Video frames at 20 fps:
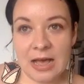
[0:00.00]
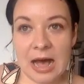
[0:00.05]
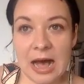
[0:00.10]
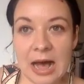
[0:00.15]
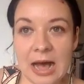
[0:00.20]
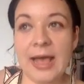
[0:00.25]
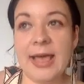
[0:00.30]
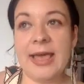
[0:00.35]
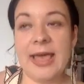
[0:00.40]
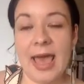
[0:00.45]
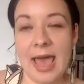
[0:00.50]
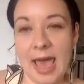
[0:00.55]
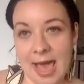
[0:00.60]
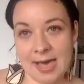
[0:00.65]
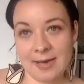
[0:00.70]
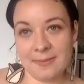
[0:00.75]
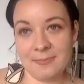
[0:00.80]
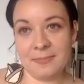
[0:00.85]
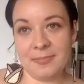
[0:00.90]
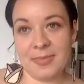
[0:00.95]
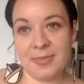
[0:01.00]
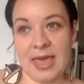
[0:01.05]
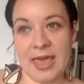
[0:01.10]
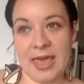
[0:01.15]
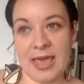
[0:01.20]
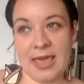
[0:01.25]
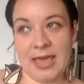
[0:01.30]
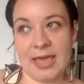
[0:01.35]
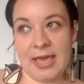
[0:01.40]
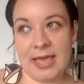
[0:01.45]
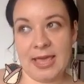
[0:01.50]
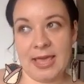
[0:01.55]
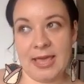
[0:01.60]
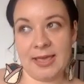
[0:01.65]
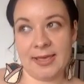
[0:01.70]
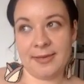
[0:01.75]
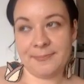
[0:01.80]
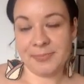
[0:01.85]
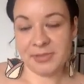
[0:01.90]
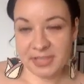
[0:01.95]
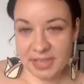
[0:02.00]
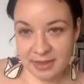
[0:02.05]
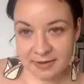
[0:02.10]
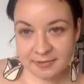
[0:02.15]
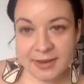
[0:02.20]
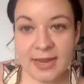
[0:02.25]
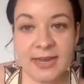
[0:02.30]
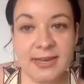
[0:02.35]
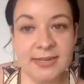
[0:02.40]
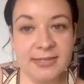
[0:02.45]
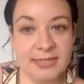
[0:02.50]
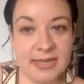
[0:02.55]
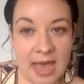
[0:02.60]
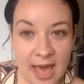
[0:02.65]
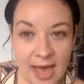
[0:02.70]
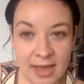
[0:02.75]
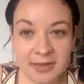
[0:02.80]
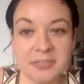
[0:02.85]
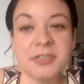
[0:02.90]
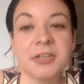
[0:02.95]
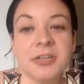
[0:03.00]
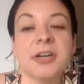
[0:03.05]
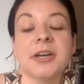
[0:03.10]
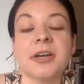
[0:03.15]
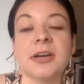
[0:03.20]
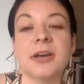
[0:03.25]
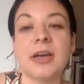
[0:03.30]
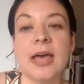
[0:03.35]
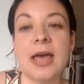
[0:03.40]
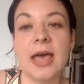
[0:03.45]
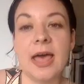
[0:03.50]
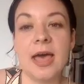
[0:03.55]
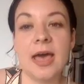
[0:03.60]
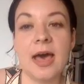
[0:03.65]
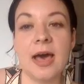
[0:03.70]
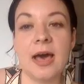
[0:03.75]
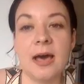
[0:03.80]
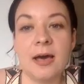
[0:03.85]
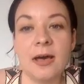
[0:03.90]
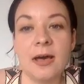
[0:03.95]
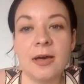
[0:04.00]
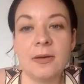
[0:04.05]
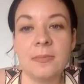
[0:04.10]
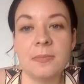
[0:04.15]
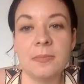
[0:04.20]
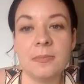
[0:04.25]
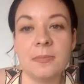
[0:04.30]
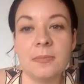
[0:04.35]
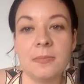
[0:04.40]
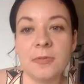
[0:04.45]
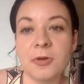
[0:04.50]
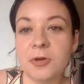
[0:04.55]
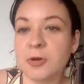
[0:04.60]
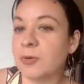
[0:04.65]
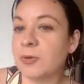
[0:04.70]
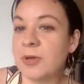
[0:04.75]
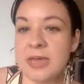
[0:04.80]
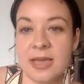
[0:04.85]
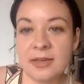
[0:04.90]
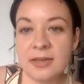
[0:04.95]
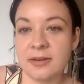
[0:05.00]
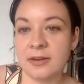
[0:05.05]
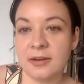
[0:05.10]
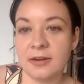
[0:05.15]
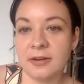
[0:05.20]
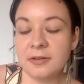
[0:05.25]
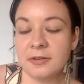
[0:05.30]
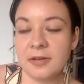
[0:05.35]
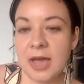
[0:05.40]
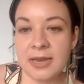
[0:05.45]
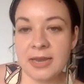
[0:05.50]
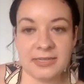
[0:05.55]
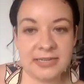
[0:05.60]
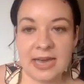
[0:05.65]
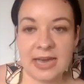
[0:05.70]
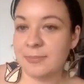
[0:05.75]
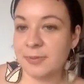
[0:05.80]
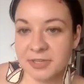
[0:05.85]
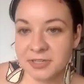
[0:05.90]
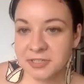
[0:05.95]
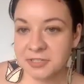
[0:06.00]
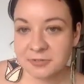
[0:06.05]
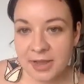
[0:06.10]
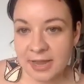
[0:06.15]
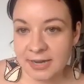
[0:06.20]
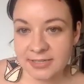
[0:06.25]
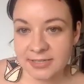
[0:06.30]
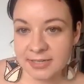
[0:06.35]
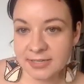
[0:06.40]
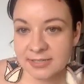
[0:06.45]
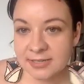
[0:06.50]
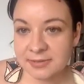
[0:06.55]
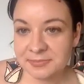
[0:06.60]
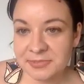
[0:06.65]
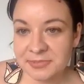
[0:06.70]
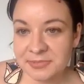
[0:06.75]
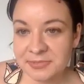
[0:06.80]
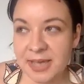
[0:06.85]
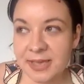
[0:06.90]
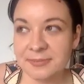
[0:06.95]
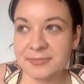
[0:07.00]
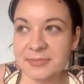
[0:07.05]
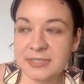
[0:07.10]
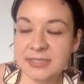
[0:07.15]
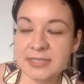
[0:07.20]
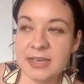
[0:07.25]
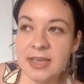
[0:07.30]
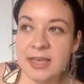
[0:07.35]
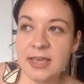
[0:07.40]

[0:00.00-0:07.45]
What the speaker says: I am a playwright, actor, creator. I dabble in directing sometimes.